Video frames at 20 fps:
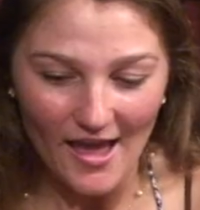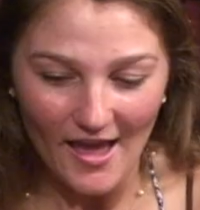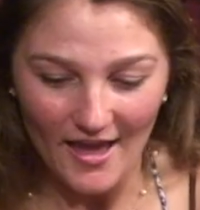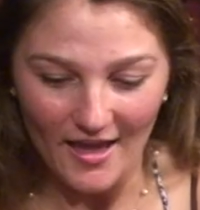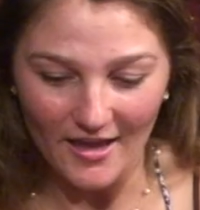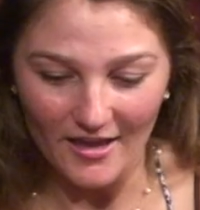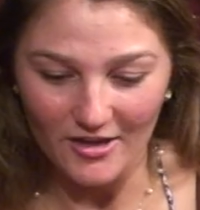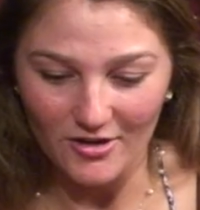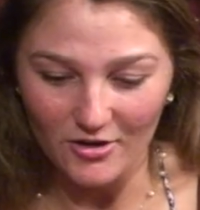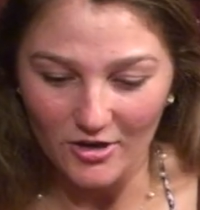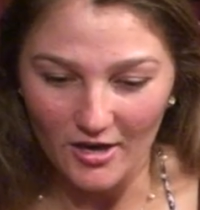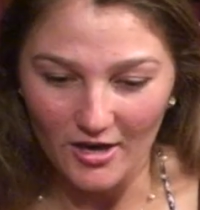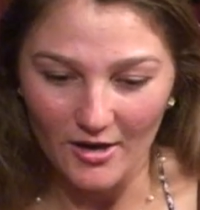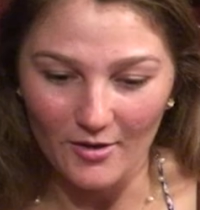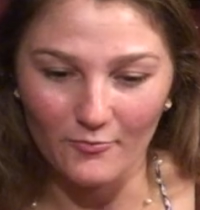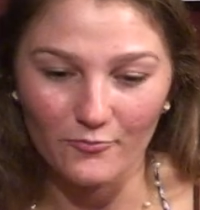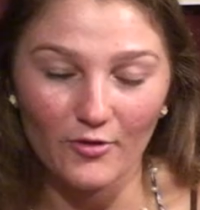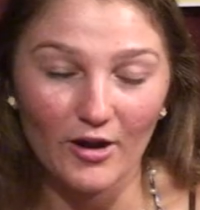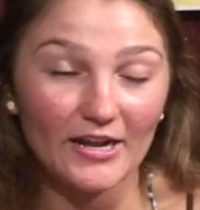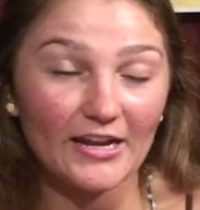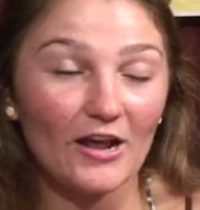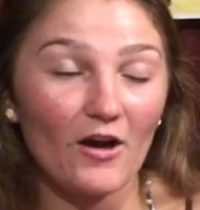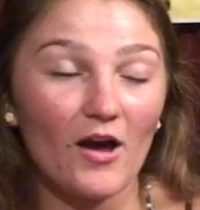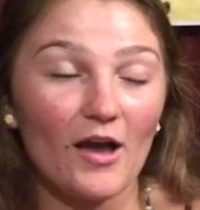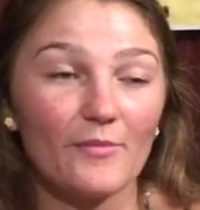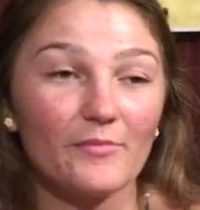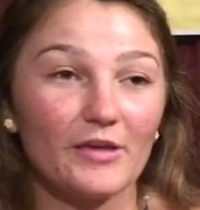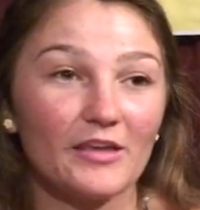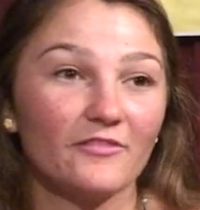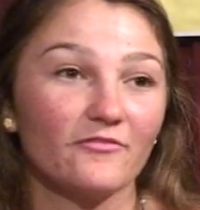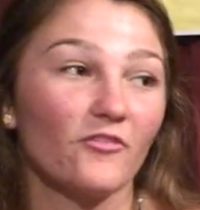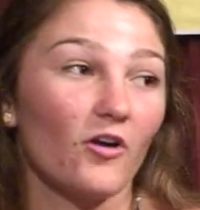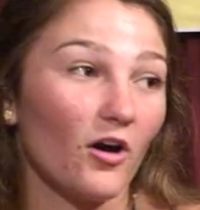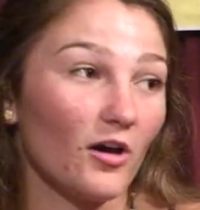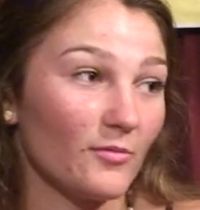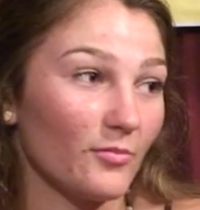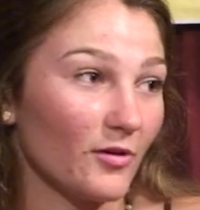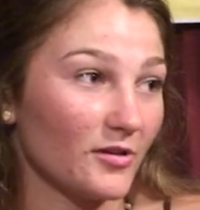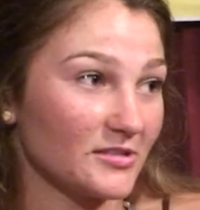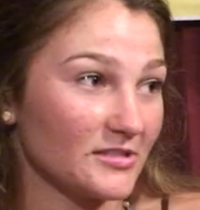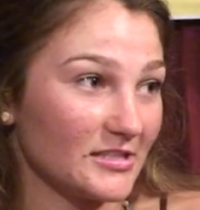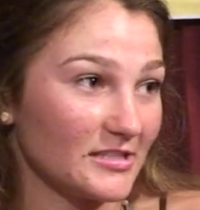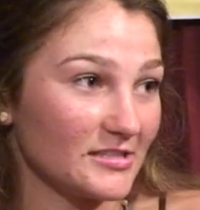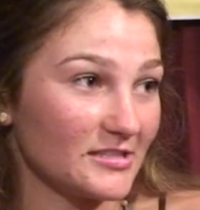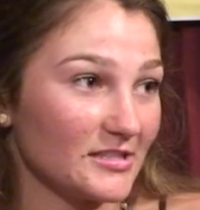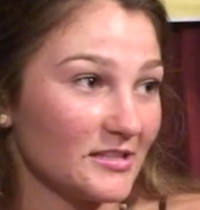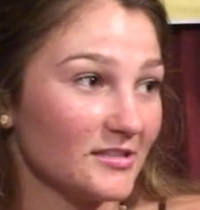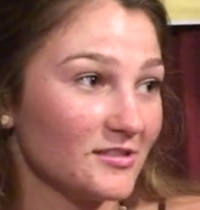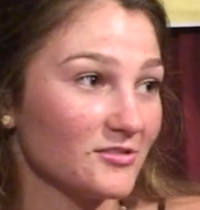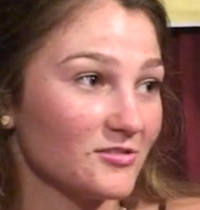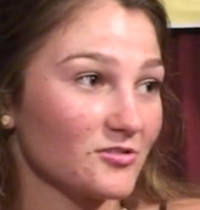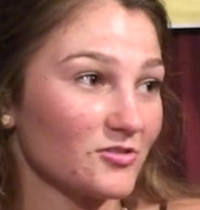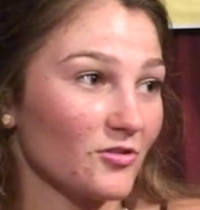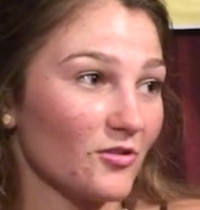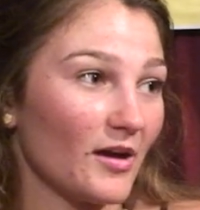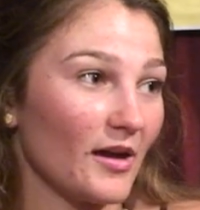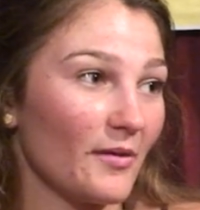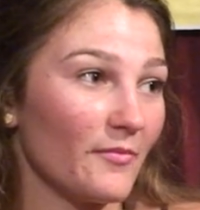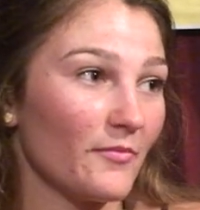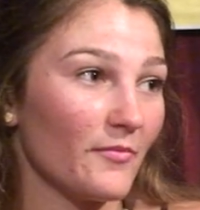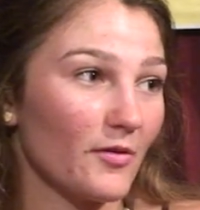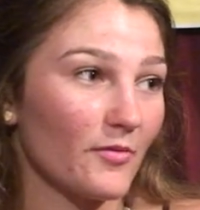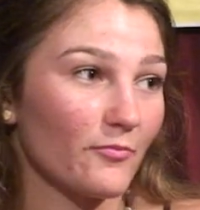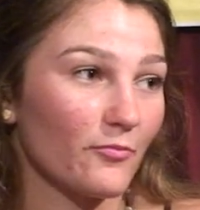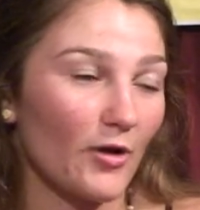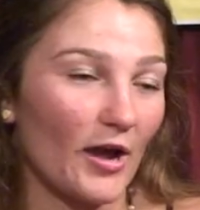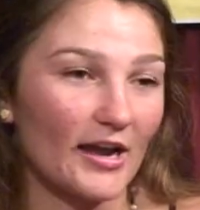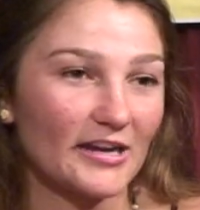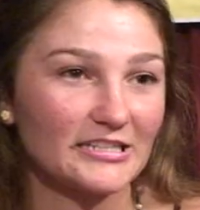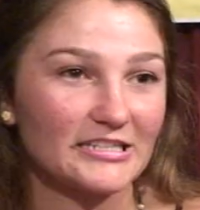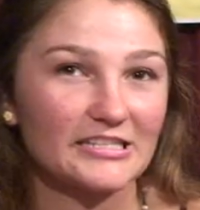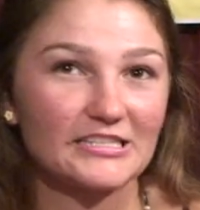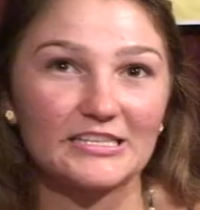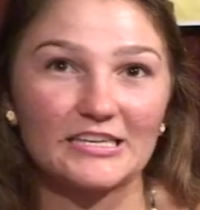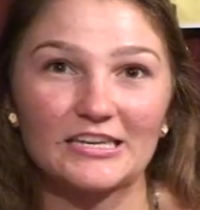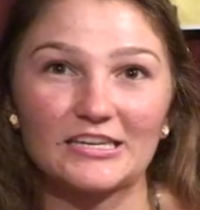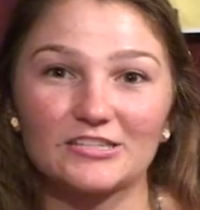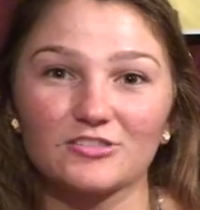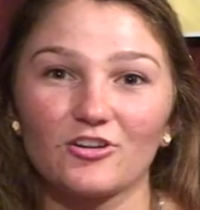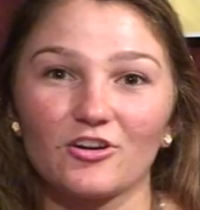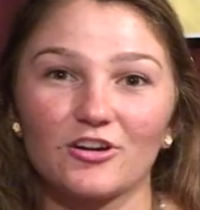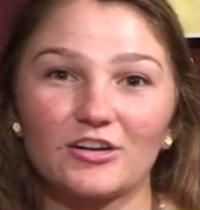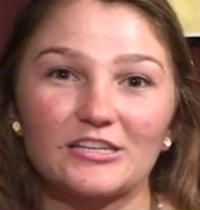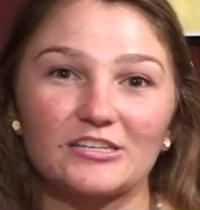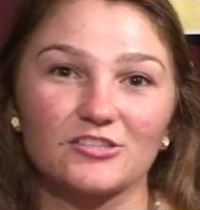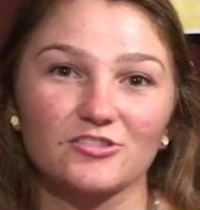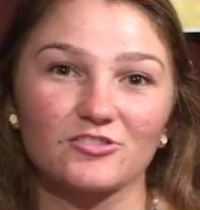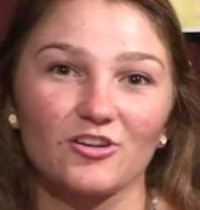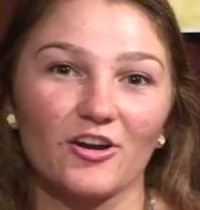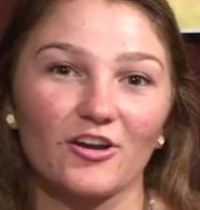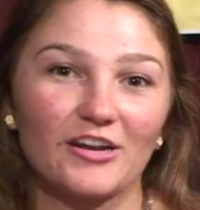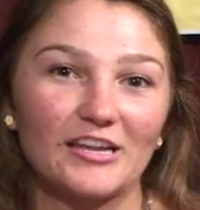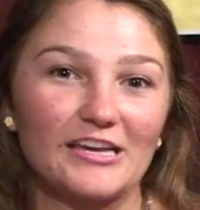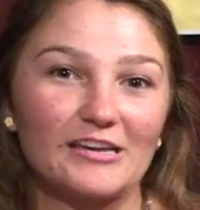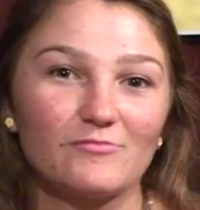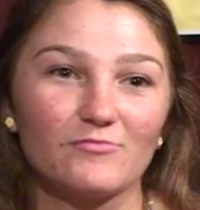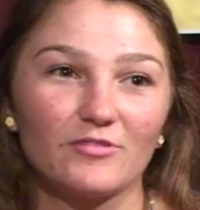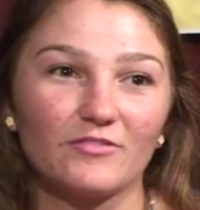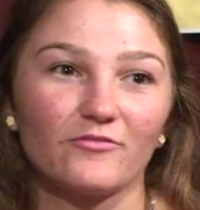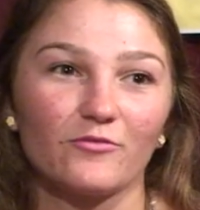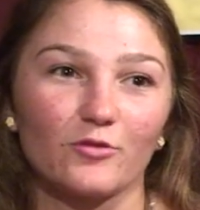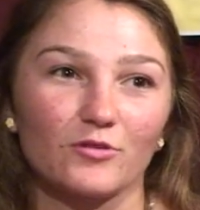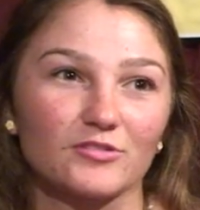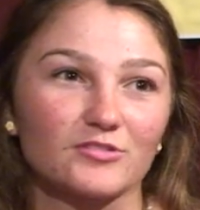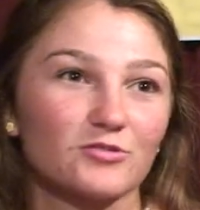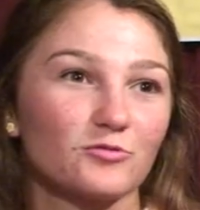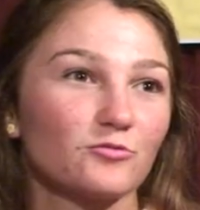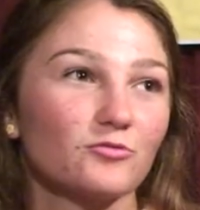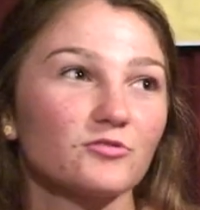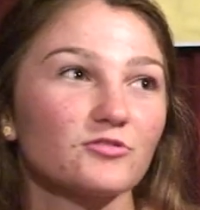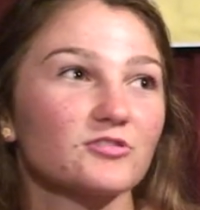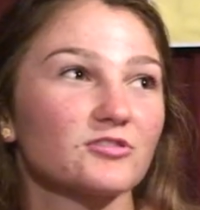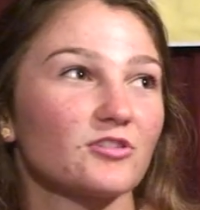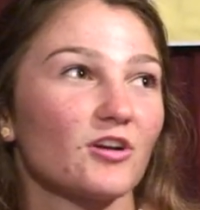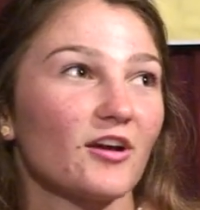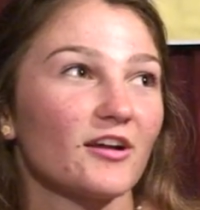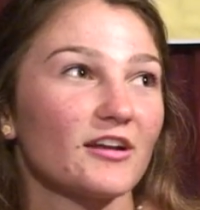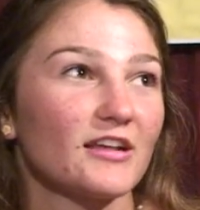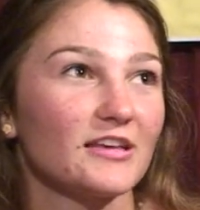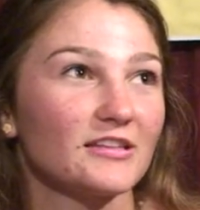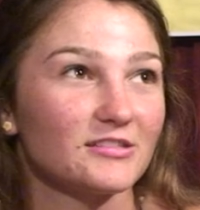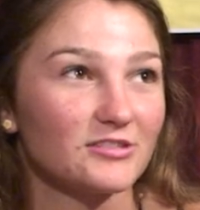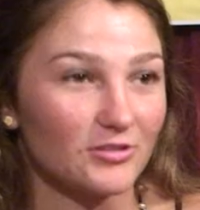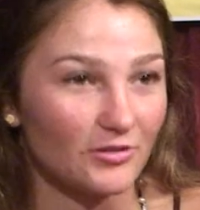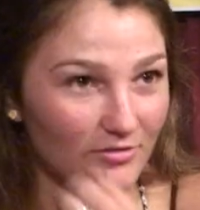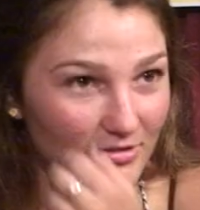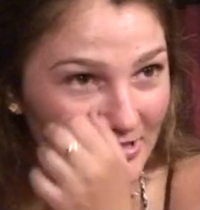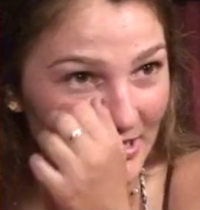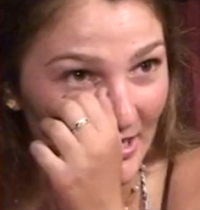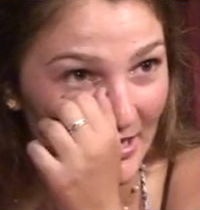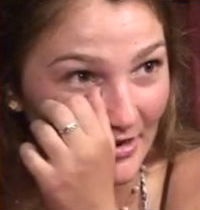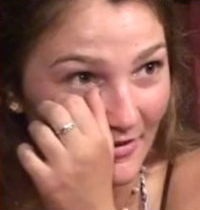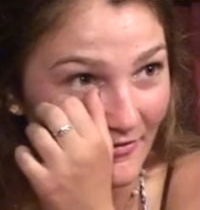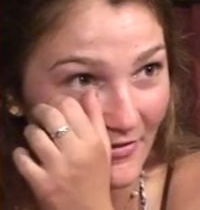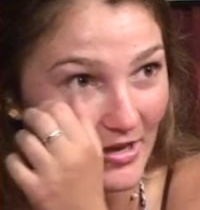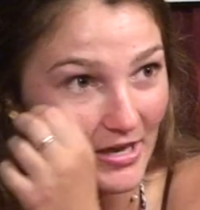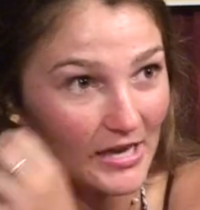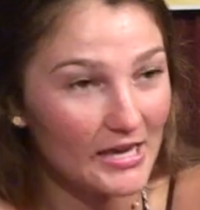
And right now I'm in volleyball season, so I'm practicing is already starting before school started, so it's kind of